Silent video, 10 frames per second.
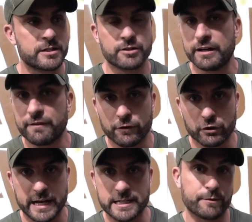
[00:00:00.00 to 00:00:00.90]
3 or 4
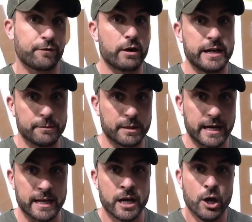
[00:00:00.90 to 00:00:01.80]
days before I hit them
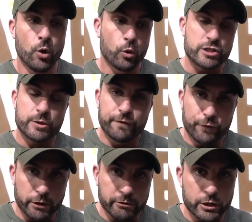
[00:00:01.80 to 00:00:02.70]
again. Once they were
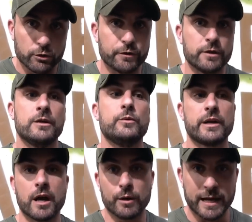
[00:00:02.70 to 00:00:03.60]
fully recovered,
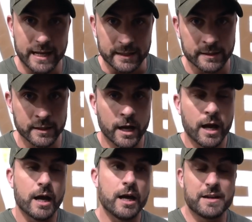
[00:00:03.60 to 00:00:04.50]
we'd go again.
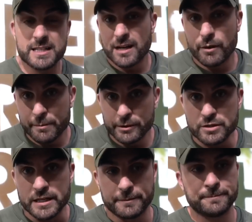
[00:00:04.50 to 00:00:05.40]
That's how I built it.